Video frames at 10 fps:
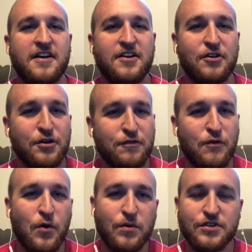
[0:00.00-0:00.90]
Look
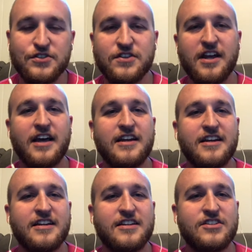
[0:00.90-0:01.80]
forward to that
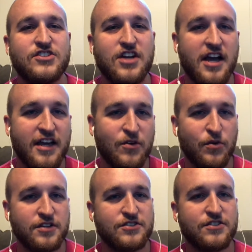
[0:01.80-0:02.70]
giant
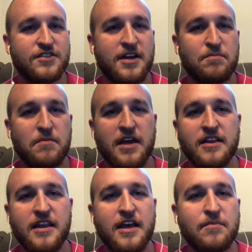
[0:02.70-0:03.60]
oyster that made
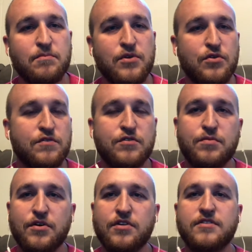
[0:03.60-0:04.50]
that beautiful
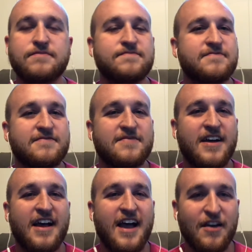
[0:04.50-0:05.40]
pearl.
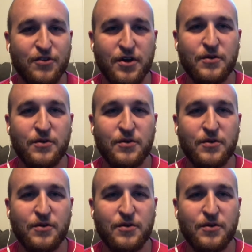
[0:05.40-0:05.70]
Have a great